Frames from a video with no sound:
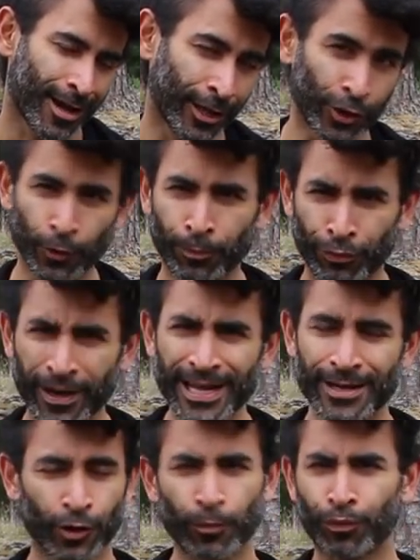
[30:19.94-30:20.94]
in your
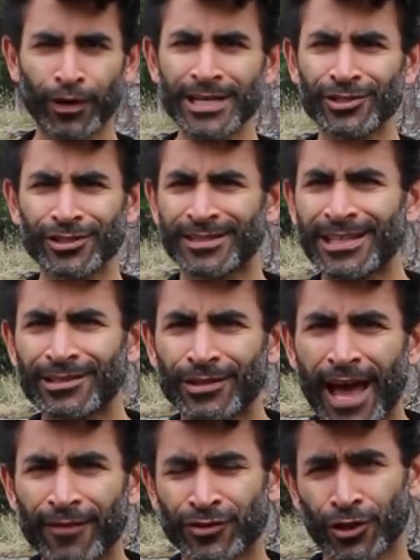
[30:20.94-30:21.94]
brain. Your brain just needs
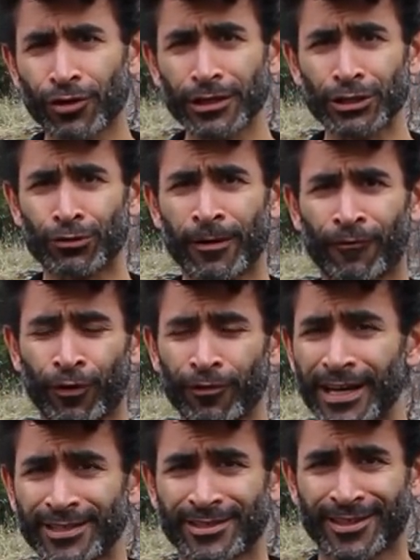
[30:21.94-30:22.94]
to have circuitry for
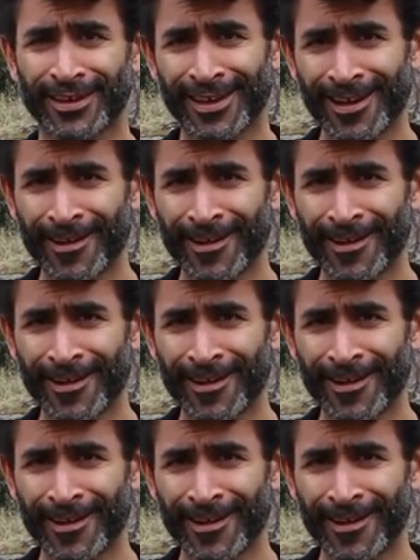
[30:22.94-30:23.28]
risk.